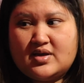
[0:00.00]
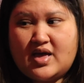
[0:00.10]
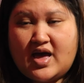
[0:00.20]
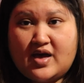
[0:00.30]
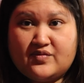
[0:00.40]

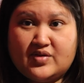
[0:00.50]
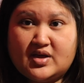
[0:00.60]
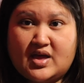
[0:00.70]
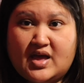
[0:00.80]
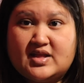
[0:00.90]

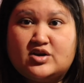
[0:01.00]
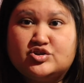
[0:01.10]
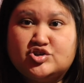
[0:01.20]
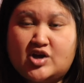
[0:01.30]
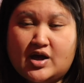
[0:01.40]
having another
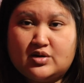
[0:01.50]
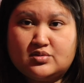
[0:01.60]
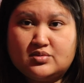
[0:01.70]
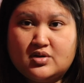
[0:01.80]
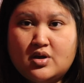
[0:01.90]

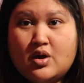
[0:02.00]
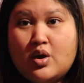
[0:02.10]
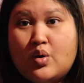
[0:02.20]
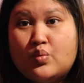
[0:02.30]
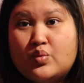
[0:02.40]
child
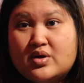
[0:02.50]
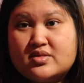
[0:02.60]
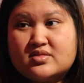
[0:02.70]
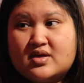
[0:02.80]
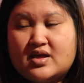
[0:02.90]

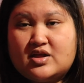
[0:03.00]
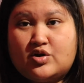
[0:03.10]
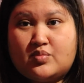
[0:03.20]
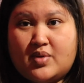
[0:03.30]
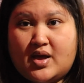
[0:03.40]
with
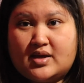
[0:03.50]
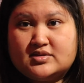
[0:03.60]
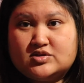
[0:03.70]
another man.